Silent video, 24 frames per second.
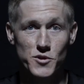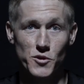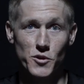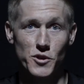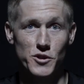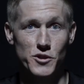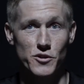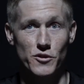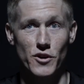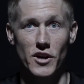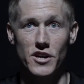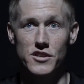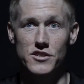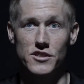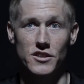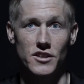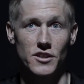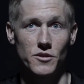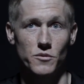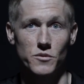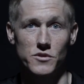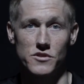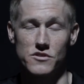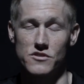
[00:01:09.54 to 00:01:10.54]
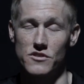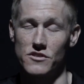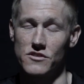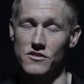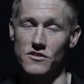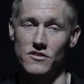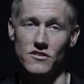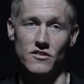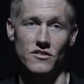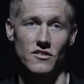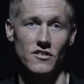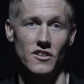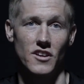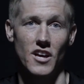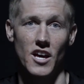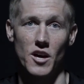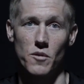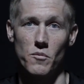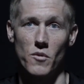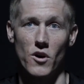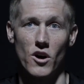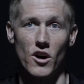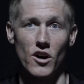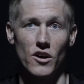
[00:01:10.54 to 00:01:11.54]
sort of direction. It was just
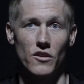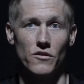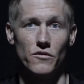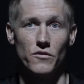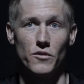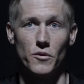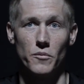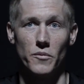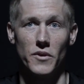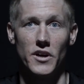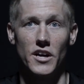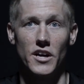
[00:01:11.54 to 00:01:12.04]
game on from